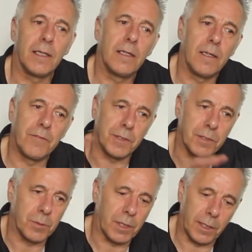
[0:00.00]
if you
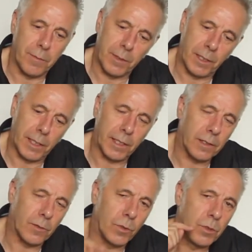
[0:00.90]
subscribe and hit the
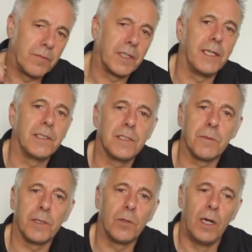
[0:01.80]
little notifications
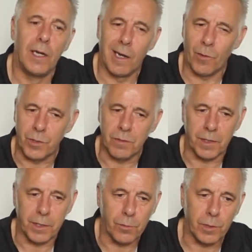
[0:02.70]
bell, I'll do a
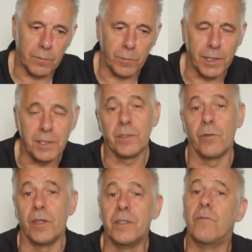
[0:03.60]
video when I'm ready
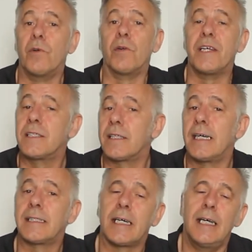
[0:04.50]
to release
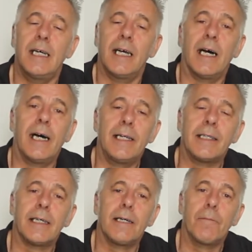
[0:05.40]
that, and
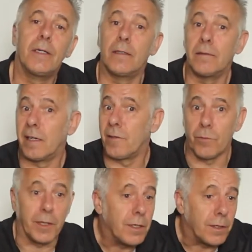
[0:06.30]
either
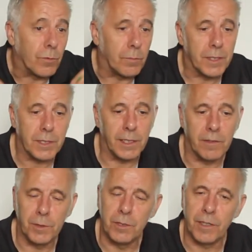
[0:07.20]
way, you won't miss any of
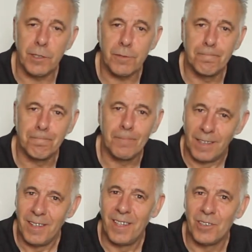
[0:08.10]
my new videos.
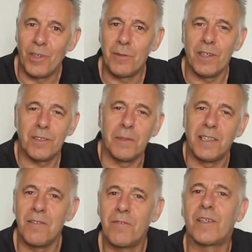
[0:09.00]
So anyway, it's been
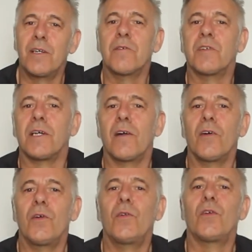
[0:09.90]
Dave, Creative Guitar
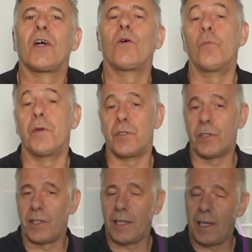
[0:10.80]
Lounge. Hope you enjoyed
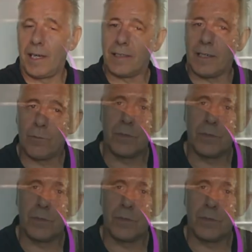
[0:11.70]
that, and I will